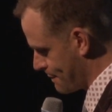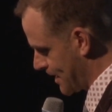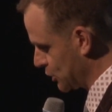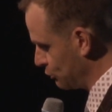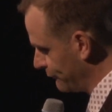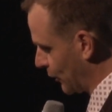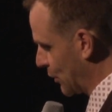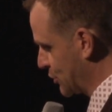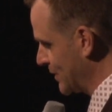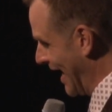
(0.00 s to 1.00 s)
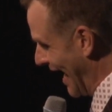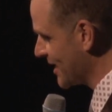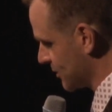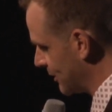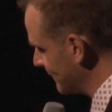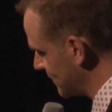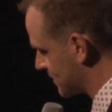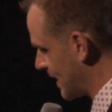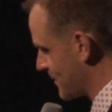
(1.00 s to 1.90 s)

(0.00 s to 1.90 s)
YouVersion, as of December